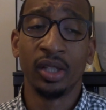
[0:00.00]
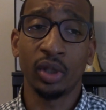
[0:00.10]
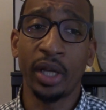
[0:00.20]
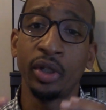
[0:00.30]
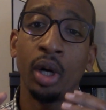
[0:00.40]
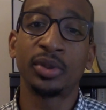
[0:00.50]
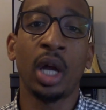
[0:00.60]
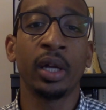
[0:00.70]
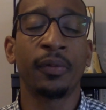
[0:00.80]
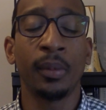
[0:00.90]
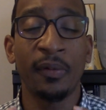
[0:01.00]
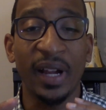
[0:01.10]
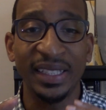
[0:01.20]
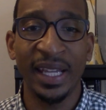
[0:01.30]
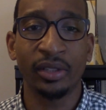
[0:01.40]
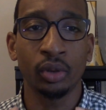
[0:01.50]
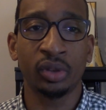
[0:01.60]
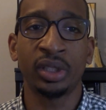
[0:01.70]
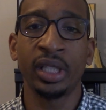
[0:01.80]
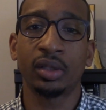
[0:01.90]
So I know I'm talking from a financial
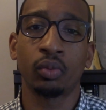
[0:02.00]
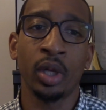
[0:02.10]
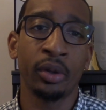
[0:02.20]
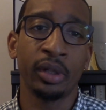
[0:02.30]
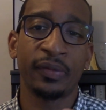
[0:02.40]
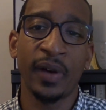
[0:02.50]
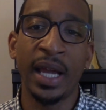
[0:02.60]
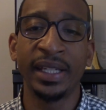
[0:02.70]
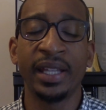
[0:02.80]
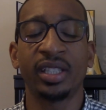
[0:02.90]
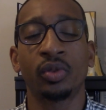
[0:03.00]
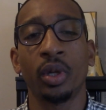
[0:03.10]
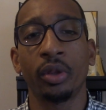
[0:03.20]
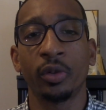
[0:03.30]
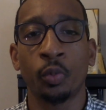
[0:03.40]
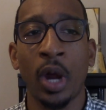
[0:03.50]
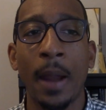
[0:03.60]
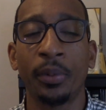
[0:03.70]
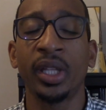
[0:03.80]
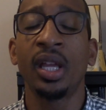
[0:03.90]
sense, whether it's finances, whether it's
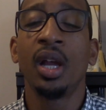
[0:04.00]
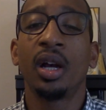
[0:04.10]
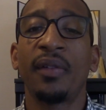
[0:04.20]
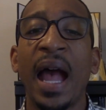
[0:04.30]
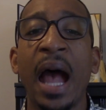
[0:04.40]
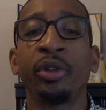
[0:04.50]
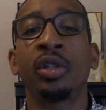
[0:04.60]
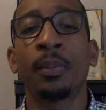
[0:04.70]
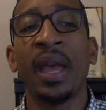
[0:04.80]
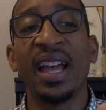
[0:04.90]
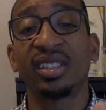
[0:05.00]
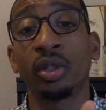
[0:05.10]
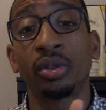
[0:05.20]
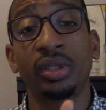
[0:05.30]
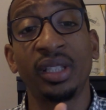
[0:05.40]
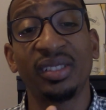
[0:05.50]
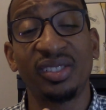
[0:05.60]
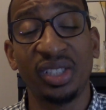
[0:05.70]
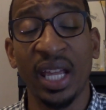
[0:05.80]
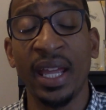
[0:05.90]
property, of how you can pass those things
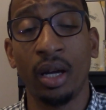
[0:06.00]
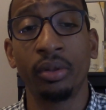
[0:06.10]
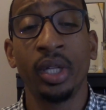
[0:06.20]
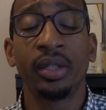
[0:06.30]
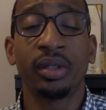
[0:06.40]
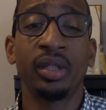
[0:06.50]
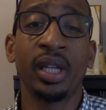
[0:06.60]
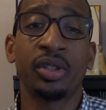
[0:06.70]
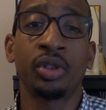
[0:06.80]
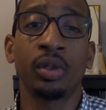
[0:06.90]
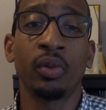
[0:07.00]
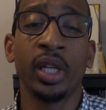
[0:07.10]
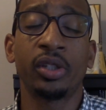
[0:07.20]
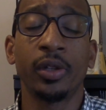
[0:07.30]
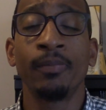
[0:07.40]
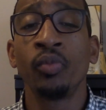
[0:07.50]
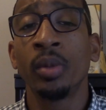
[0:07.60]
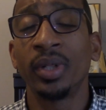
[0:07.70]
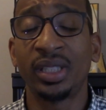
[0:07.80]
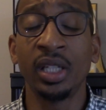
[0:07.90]
down to the next generation.
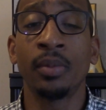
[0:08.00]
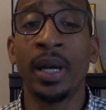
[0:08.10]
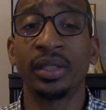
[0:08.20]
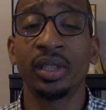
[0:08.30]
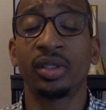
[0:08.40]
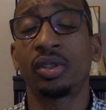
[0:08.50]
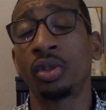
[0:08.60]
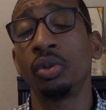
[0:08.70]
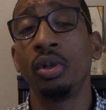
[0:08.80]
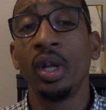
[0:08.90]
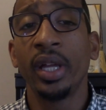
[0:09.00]
But think about this too.